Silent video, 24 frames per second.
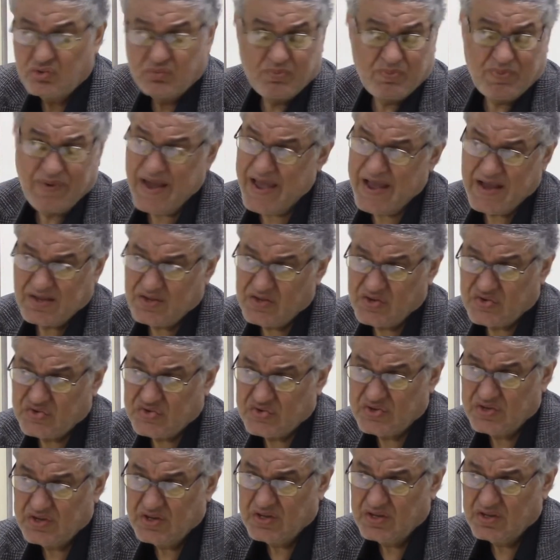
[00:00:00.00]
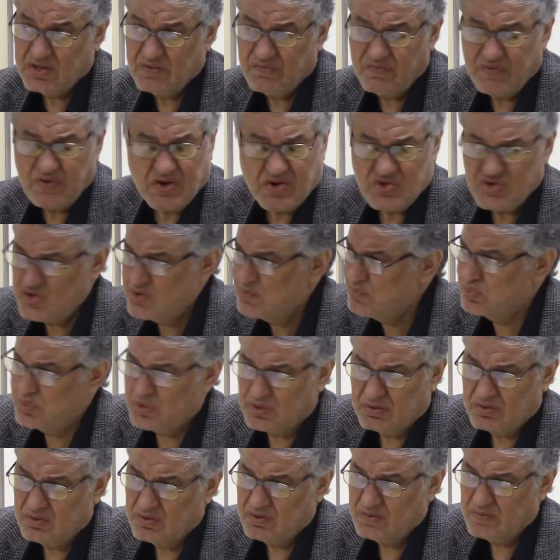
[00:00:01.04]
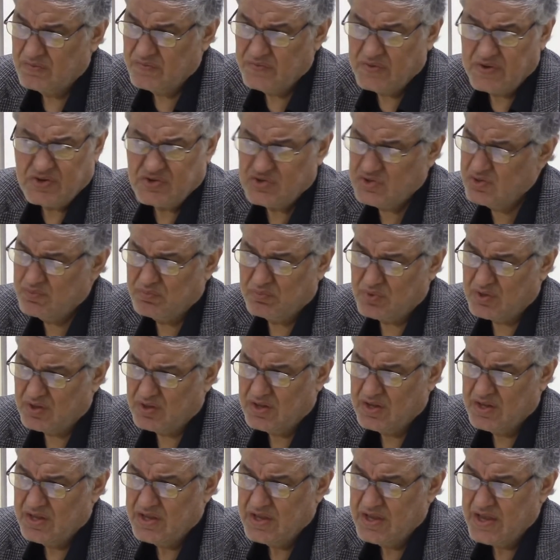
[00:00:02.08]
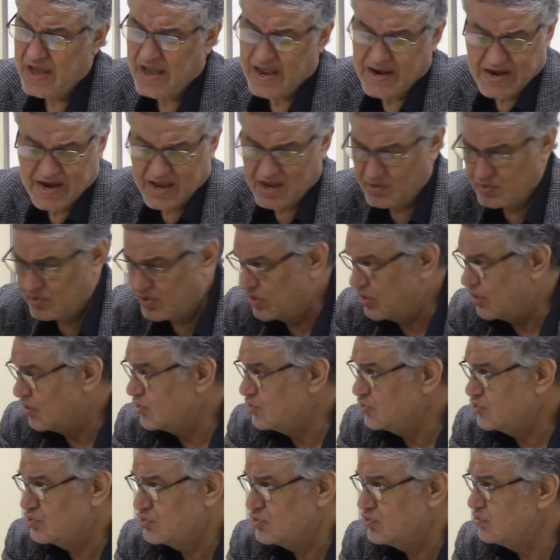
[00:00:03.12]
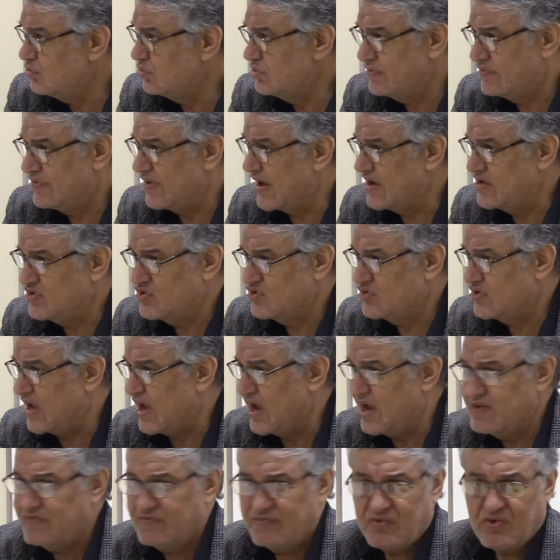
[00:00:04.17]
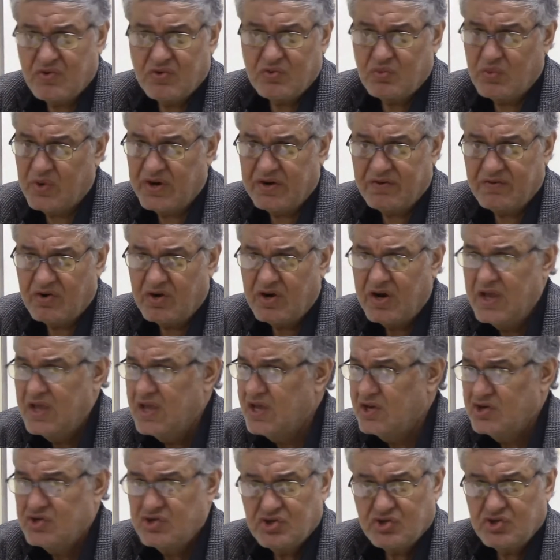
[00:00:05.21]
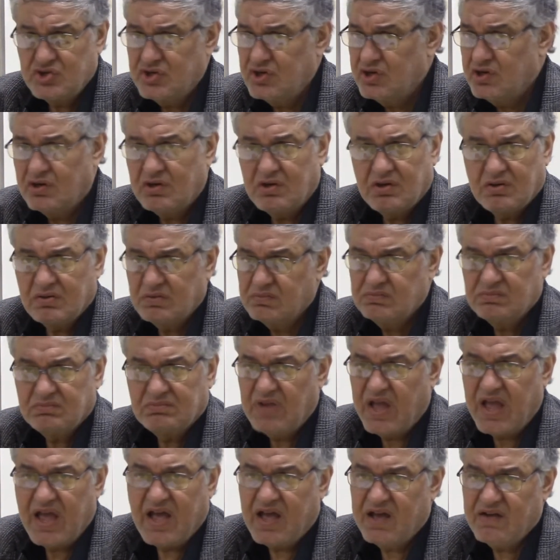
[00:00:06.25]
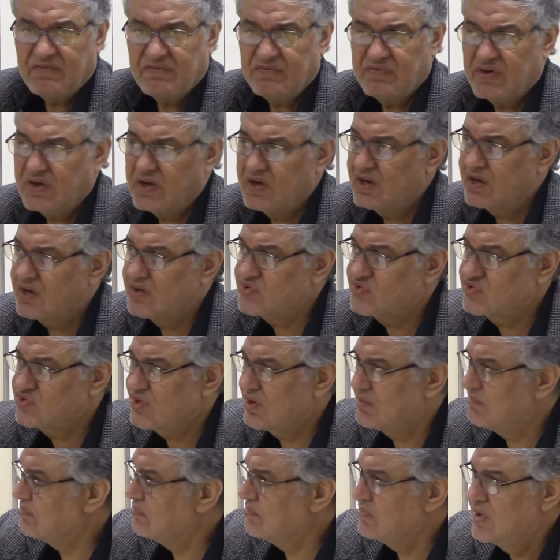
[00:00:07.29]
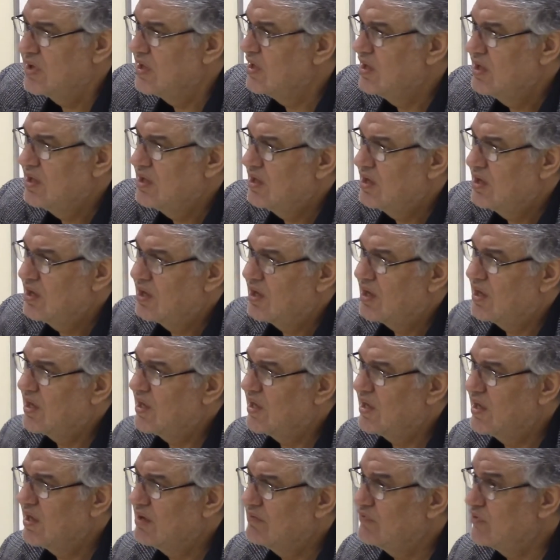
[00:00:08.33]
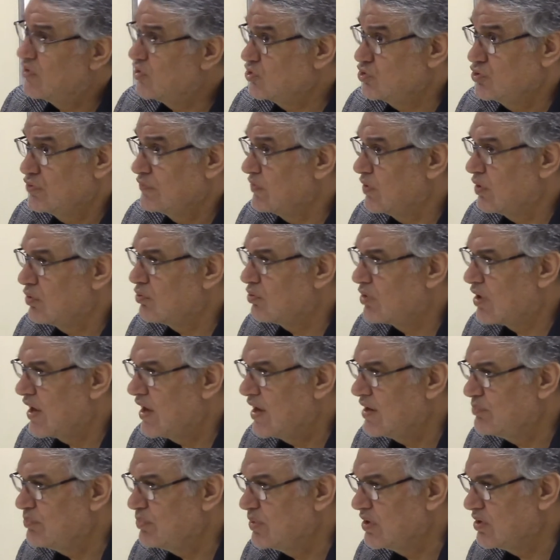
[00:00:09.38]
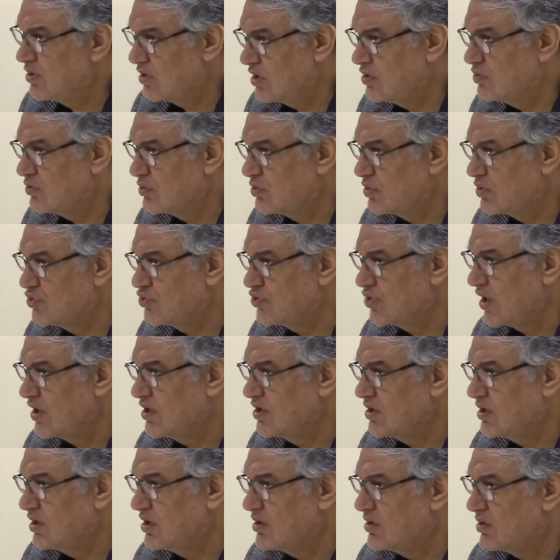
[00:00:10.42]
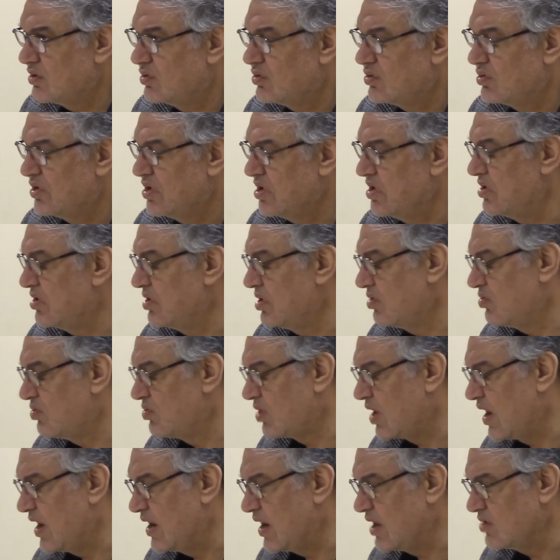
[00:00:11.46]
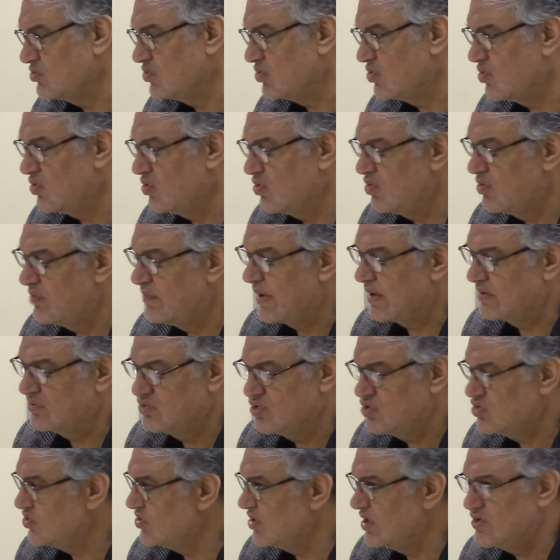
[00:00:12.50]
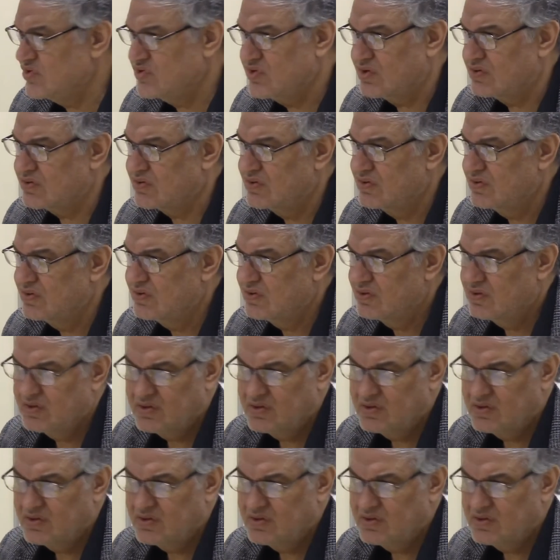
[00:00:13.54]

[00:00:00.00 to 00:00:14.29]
It's very simple, very simple. And now with those new devices, iPhone, whatever, just, you know, have some verse of the Quran be read or recited, or hear the Quran at home, and just listen. Just listen.